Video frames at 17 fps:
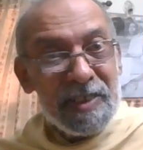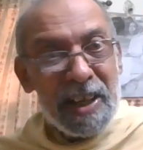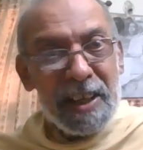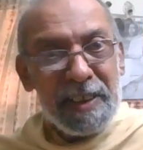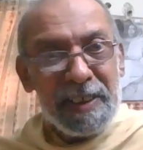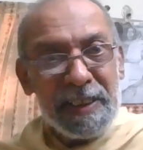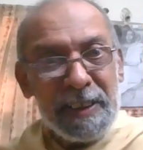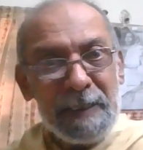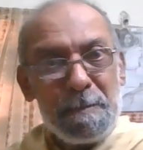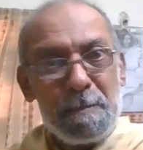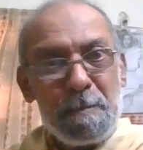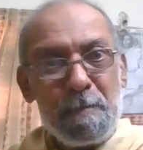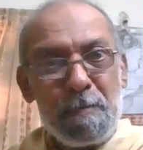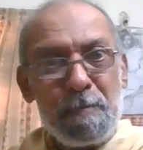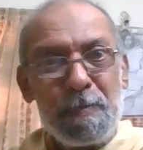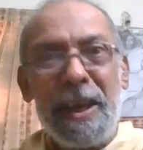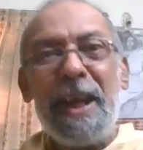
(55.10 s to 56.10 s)
diary
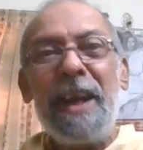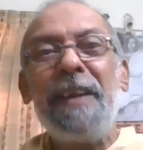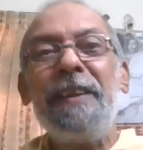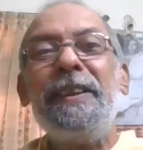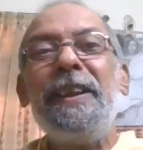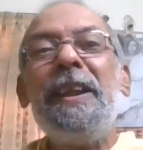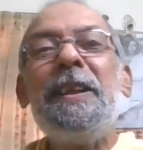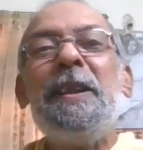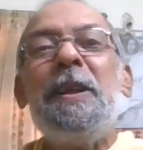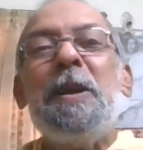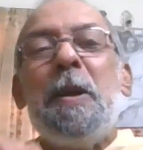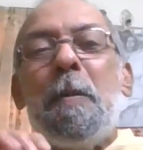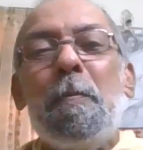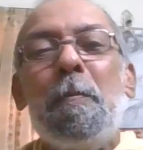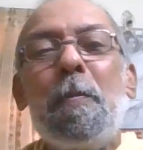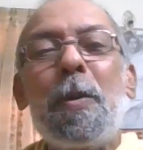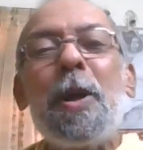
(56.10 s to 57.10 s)
and then
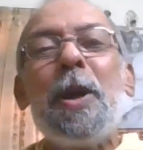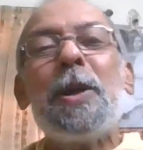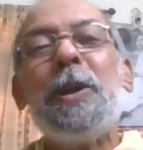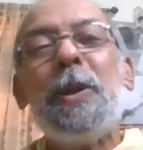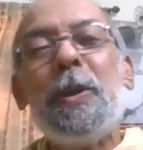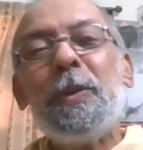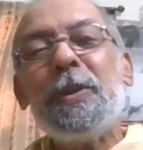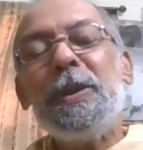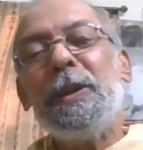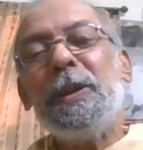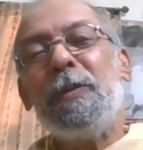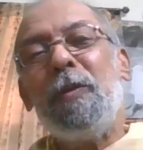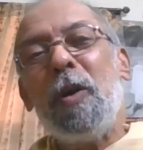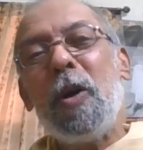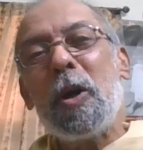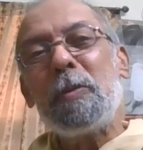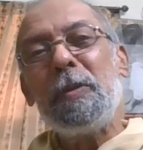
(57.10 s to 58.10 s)
brought out in the
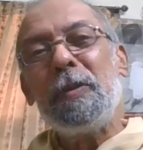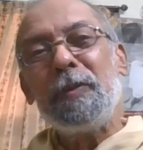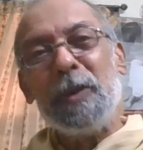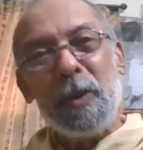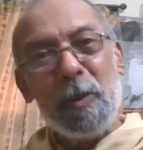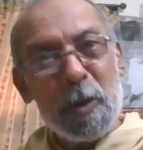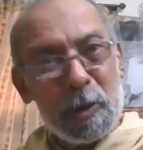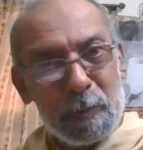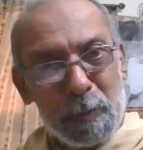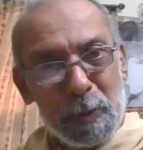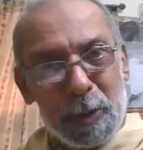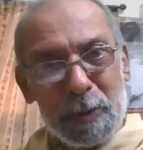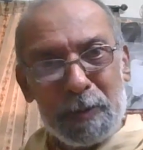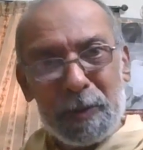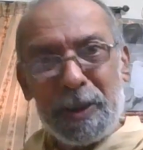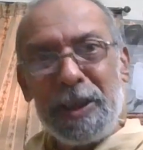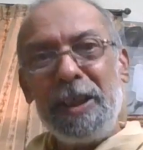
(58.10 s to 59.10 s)
form of the Gospel
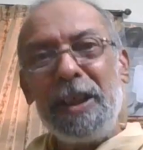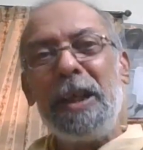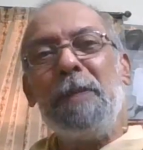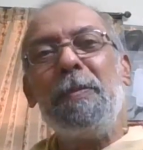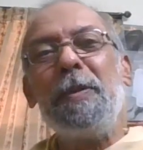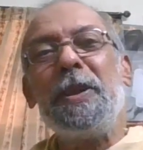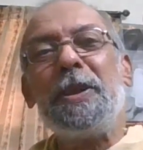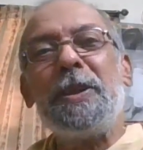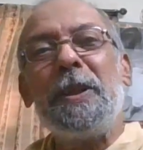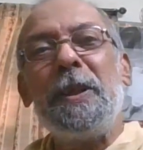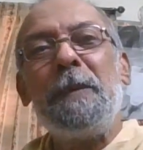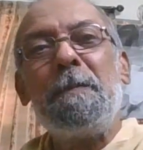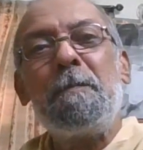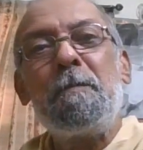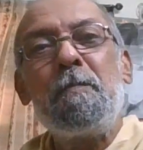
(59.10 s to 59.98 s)
of Sri Ramakrishna